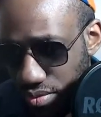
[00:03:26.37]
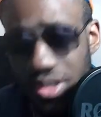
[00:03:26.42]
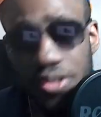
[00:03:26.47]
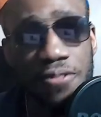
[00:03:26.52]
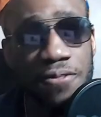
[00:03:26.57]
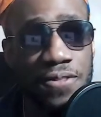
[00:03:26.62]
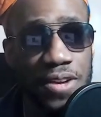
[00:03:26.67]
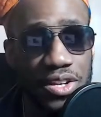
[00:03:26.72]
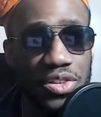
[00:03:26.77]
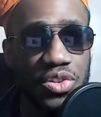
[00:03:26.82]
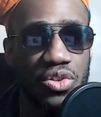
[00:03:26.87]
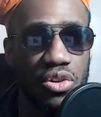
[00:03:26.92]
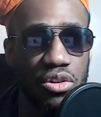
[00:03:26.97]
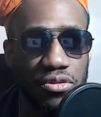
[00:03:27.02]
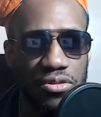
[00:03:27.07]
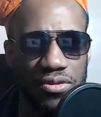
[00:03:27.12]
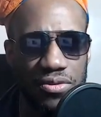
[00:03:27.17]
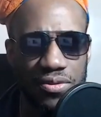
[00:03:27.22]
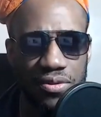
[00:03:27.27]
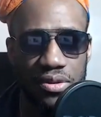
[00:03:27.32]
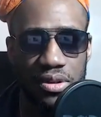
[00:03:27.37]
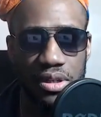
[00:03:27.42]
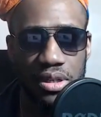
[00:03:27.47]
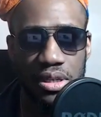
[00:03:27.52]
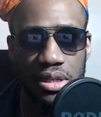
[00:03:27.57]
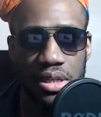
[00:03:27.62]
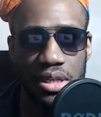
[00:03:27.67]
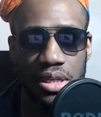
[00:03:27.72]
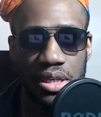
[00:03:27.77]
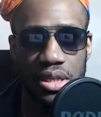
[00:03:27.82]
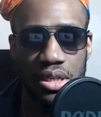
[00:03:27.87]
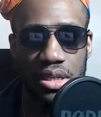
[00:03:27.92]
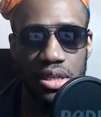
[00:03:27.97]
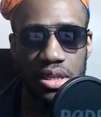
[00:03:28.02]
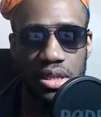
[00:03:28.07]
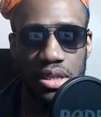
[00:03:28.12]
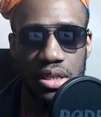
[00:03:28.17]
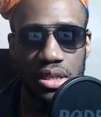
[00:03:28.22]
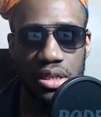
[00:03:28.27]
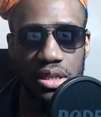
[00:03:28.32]
first off,
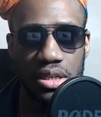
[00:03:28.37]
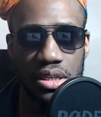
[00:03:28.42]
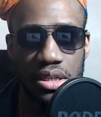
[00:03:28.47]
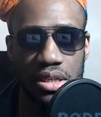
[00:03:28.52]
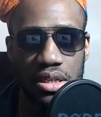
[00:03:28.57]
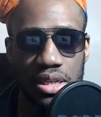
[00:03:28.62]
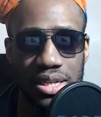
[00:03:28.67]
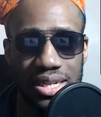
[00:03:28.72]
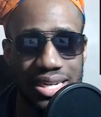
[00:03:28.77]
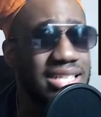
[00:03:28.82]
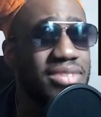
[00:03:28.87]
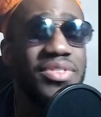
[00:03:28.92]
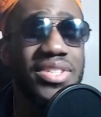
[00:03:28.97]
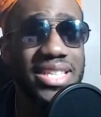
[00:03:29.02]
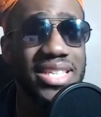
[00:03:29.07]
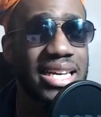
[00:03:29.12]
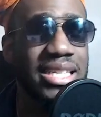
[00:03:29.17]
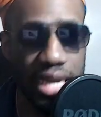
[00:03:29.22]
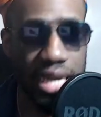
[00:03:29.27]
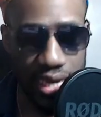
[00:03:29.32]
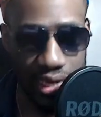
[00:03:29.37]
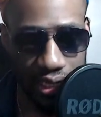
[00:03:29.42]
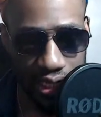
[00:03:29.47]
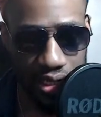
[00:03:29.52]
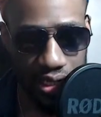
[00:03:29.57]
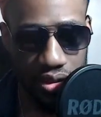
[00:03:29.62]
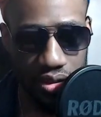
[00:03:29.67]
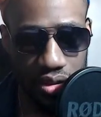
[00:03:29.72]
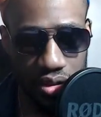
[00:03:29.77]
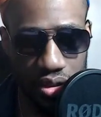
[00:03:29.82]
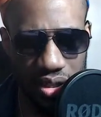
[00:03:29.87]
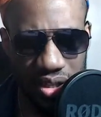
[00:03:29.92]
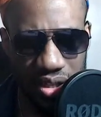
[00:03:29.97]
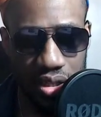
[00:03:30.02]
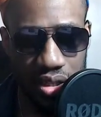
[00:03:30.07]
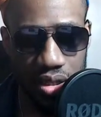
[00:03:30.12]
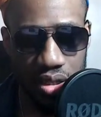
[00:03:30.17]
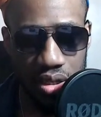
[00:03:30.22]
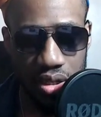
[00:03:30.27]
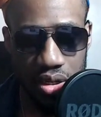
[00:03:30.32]
let's even start early.
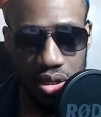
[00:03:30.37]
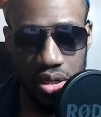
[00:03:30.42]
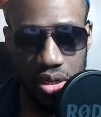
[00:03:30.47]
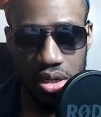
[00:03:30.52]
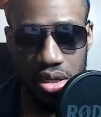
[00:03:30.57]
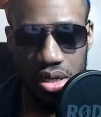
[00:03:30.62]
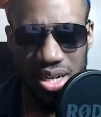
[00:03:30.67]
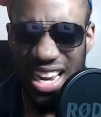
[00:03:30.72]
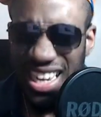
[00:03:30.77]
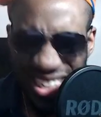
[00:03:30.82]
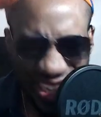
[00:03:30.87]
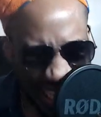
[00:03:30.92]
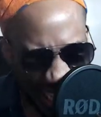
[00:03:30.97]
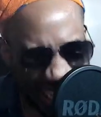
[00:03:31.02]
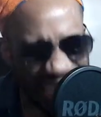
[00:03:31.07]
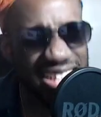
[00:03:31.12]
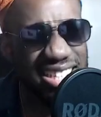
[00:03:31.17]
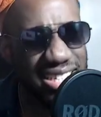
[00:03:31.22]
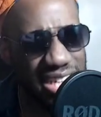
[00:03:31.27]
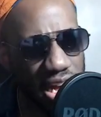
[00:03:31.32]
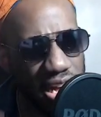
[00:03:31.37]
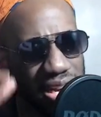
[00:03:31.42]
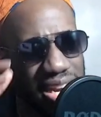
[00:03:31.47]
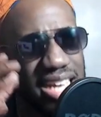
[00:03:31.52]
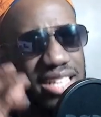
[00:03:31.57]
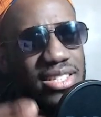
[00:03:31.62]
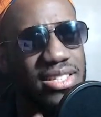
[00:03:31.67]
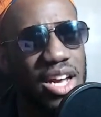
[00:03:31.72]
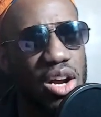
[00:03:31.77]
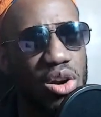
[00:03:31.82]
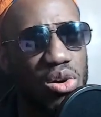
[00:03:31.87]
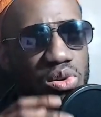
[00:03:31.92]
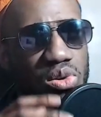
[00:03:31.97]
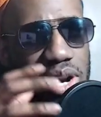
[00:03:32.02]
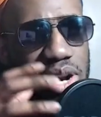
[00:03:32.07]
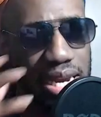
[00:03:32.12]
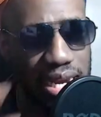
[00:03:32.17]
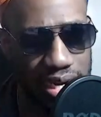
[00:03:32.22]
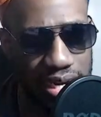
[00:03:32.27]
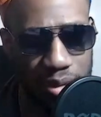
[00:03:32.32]
Let, let's start let's start
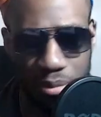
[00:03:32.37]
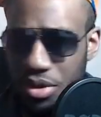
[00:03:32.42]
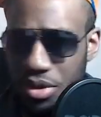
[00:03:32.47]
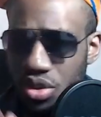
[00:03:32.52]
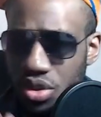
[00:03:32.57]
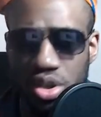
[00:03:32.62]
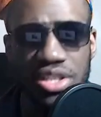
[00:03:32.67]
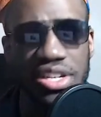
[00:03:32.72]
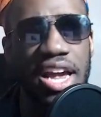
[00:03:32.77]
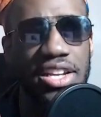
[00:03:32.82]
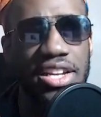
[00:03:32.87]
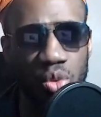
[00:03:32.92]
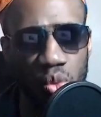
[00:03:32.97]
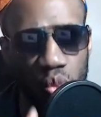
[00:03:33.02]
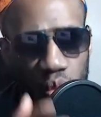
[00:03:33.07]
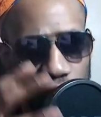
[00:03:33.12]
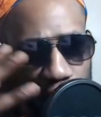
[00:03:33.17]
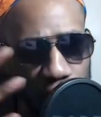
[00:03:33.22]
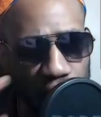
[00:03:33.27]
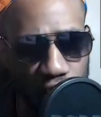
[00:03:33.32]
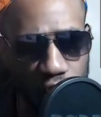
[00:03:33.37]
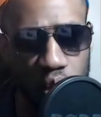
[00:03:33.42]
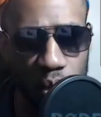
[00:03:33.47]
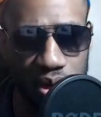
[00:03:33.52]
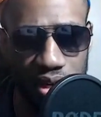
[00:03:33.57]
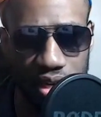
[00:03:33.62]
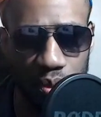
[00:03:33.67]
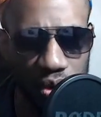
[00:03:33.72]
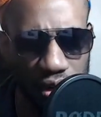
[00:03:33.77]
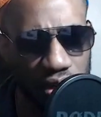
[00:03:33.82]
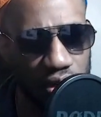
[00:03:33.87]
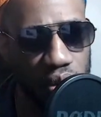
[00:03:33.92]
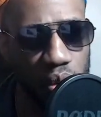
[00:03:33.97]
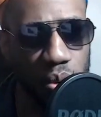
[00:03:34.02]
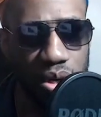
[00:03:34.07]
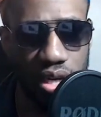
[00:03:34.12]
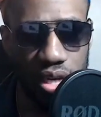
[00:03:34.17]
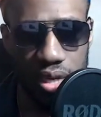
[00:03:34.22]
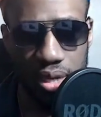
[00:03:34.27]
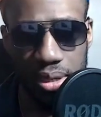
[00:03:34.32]
really early because because guys we're gonna go in here we're gonna go
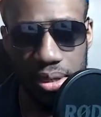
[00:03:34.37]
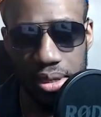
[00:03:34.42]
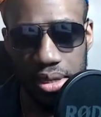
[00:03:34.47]
in here